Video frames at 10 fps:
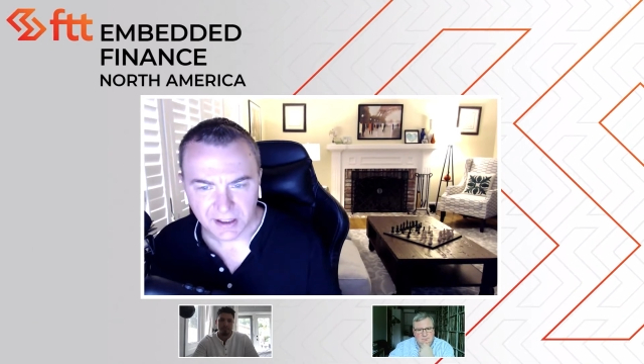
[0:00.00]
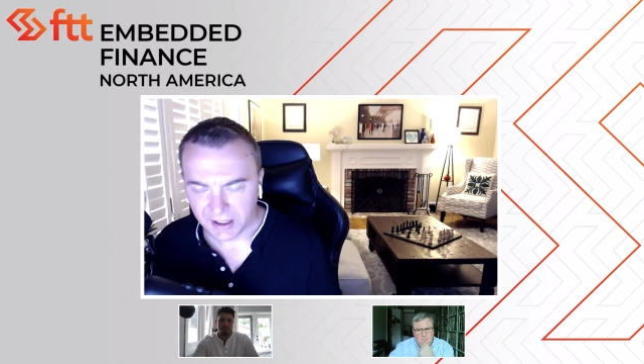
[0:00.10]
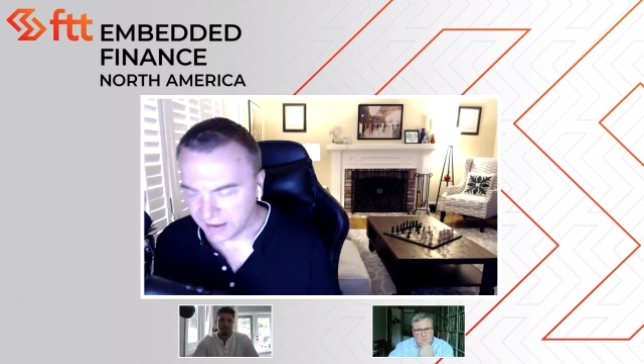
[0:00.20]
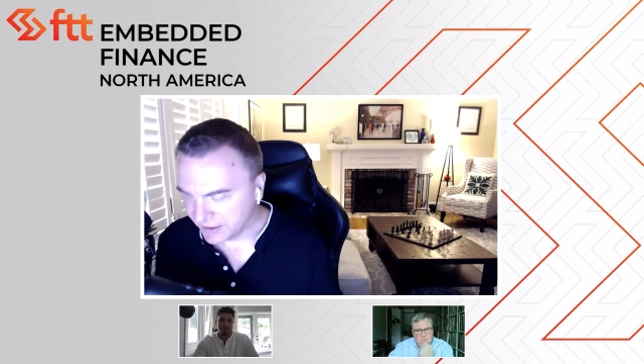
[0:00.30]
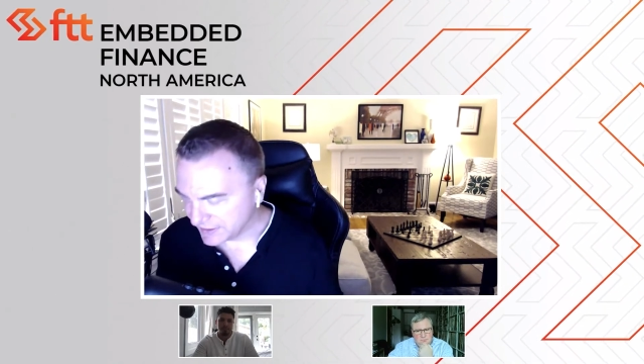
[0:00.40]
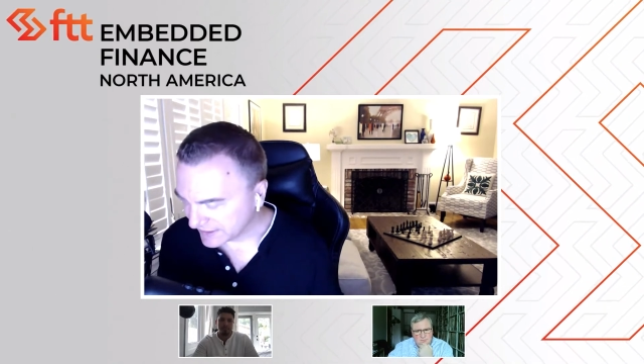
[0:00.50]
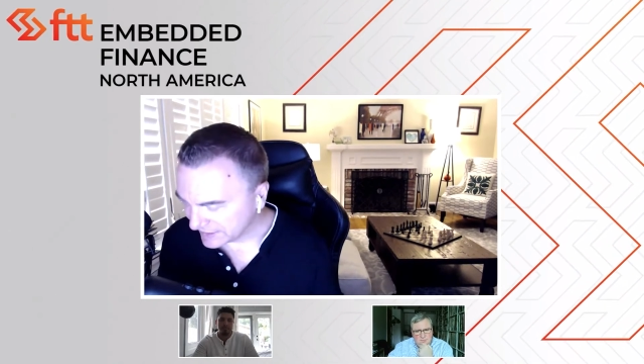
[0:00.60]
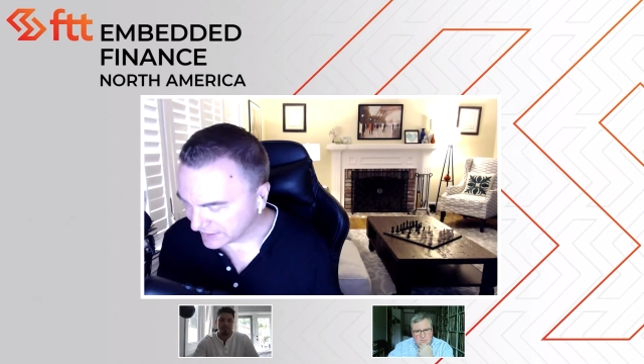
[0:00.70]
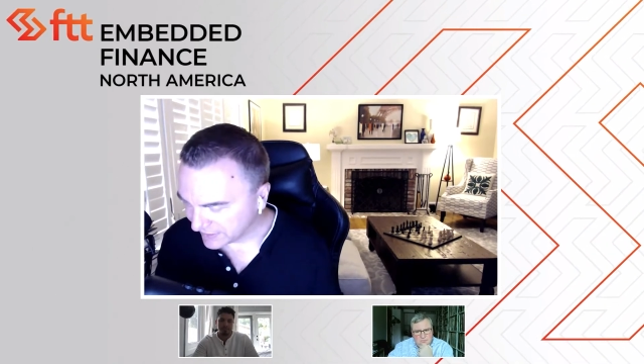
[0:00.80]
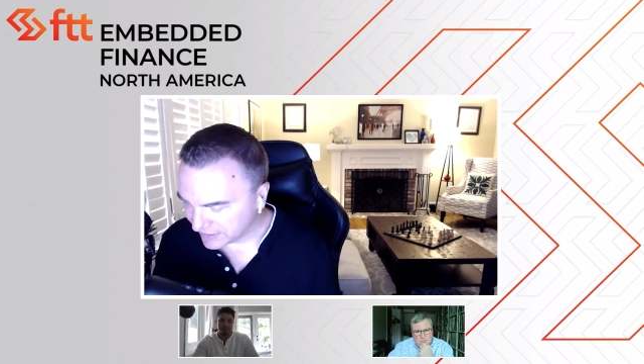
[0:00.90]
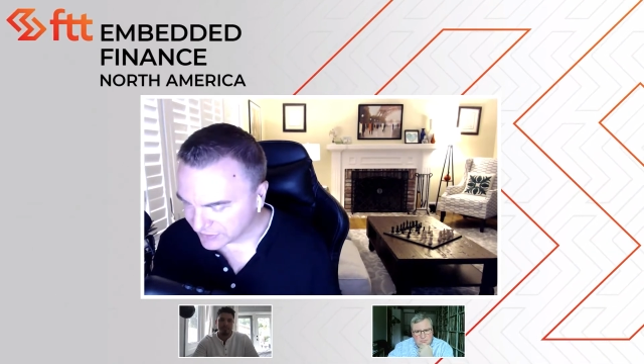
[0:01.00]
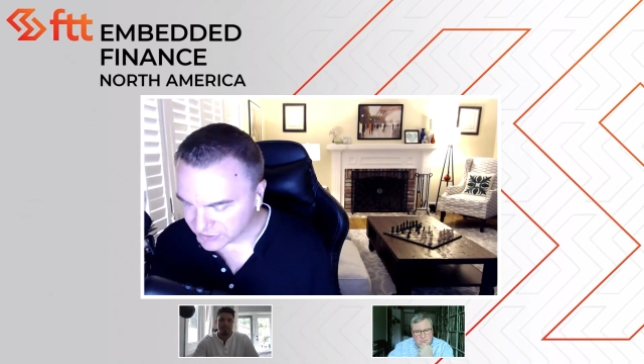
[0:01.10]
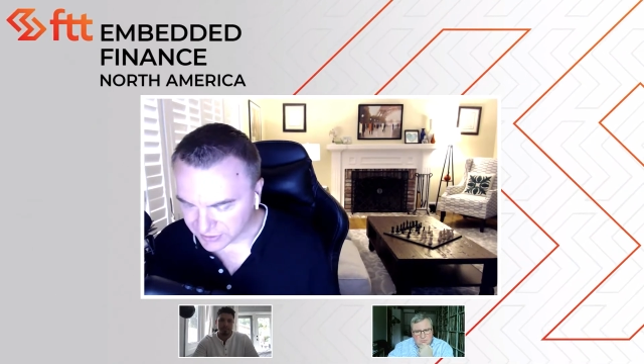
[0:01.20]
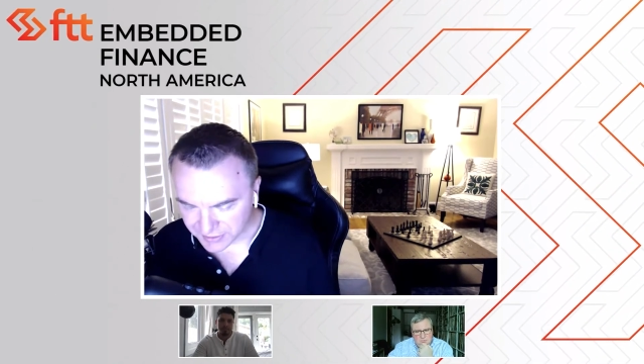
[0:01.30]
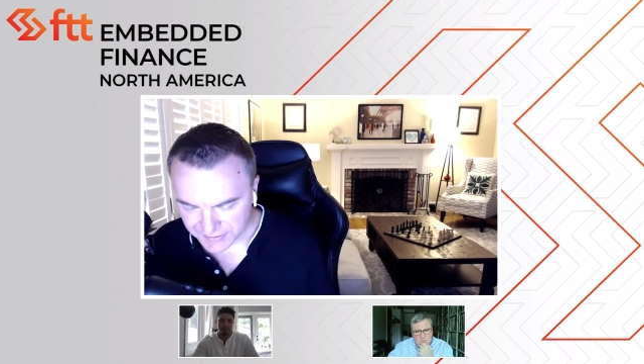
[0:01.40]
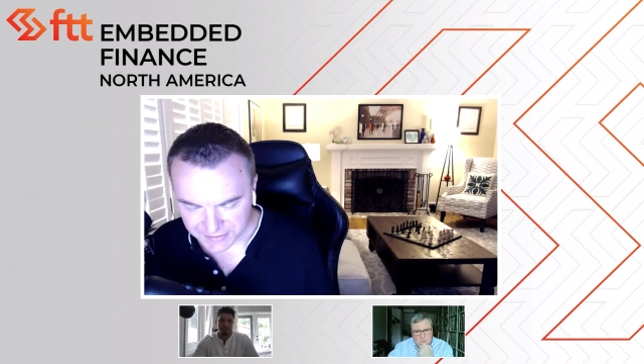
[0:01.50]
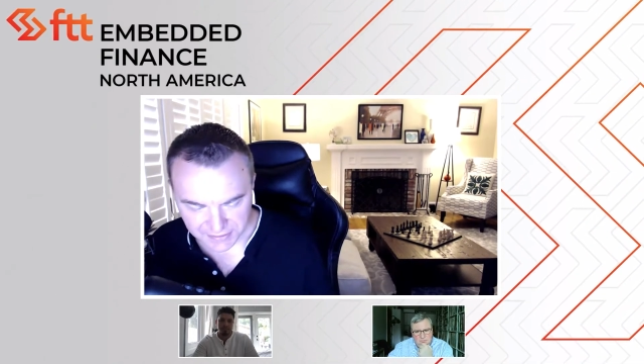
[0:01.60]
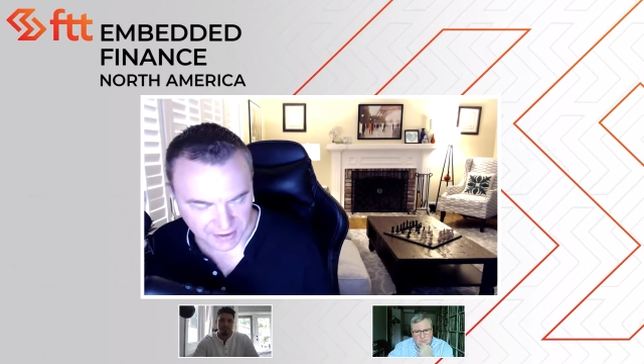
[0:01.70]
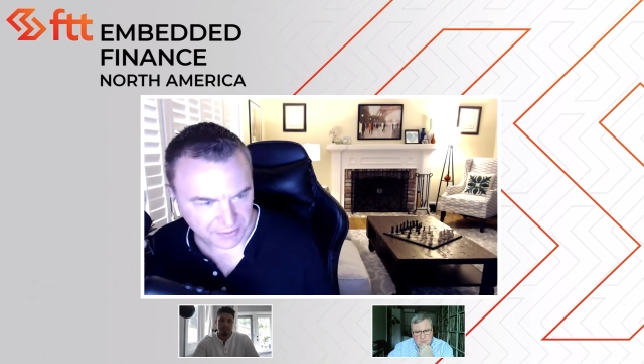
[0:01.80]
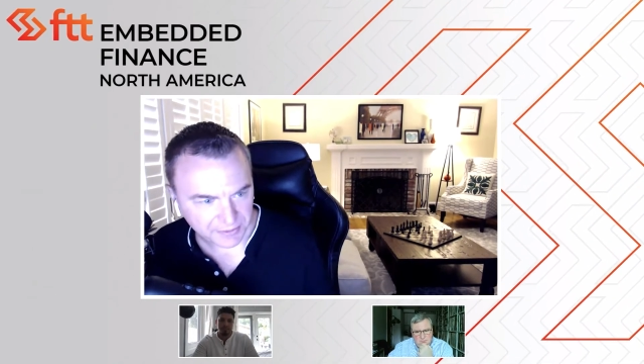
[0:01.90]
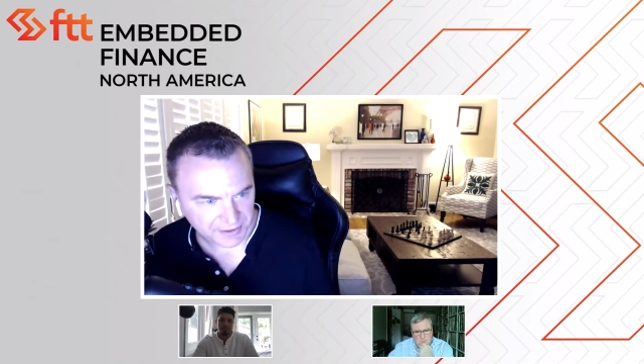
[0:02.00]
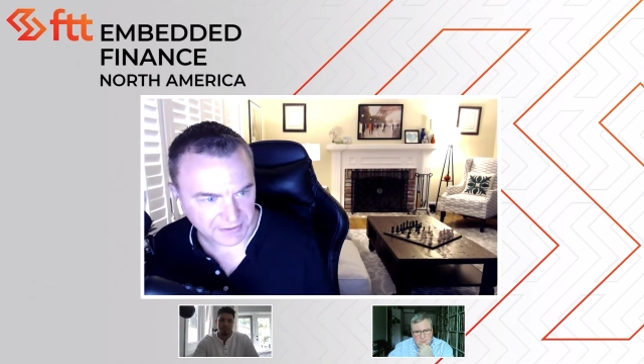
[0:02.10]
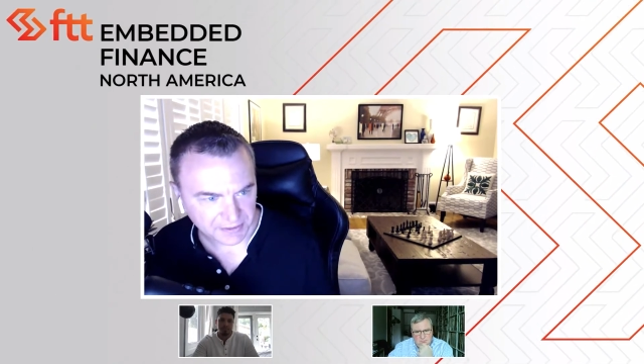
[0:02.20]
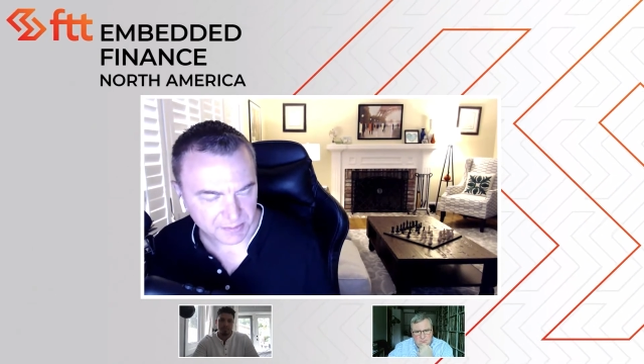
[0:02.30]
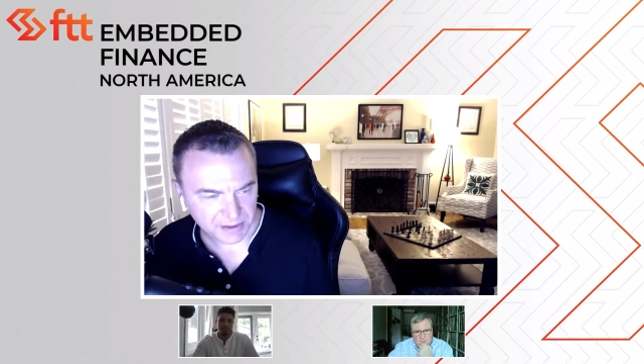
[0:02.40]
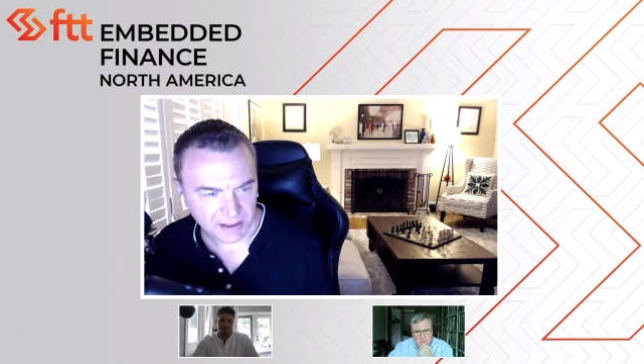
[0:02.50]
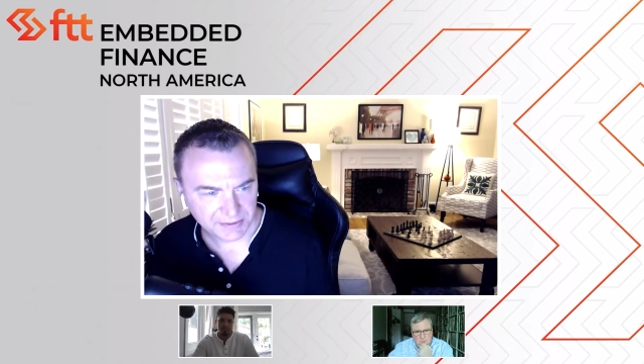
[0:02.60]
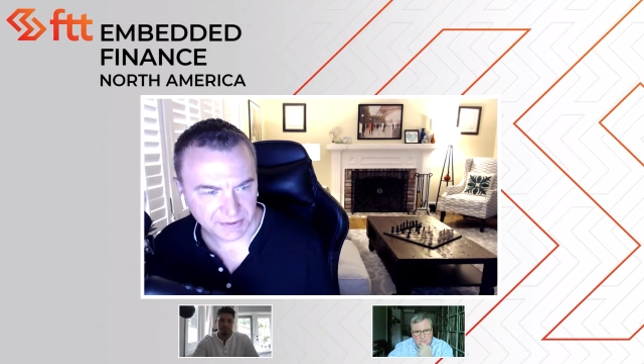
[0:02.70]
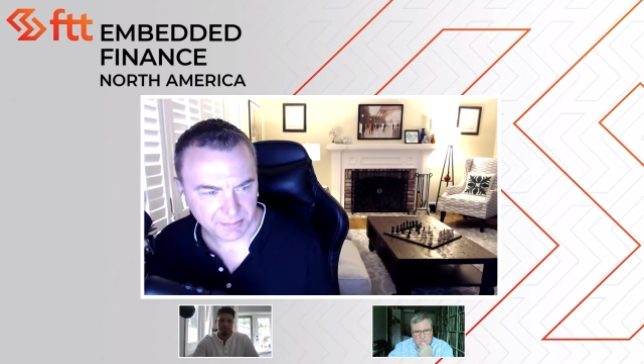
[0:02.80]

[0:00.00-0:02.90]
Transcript: And this idea that insurance and other things can be on